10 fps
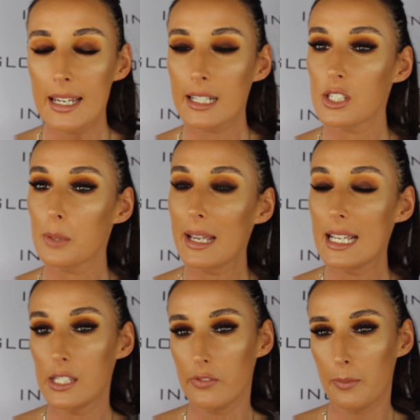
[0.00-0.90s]
Next up
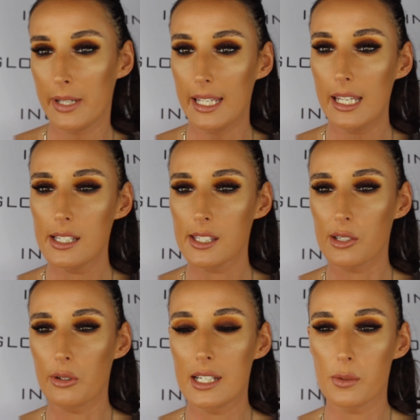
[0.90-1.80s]
is vitamin E.
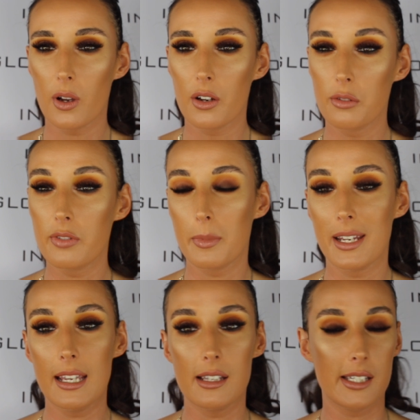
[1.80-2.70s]
So as we all know, vitamin
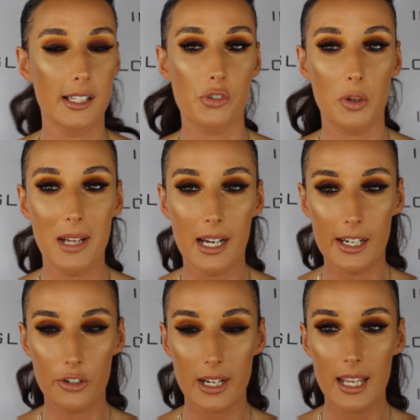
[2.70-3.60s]
E is extremely
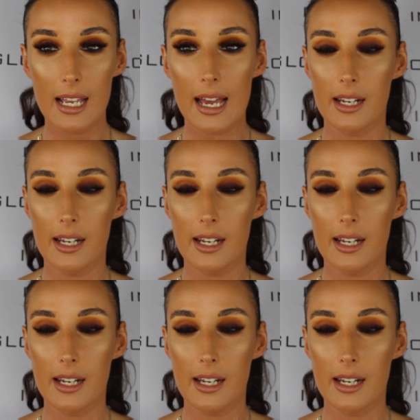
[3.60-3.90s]
hydrating,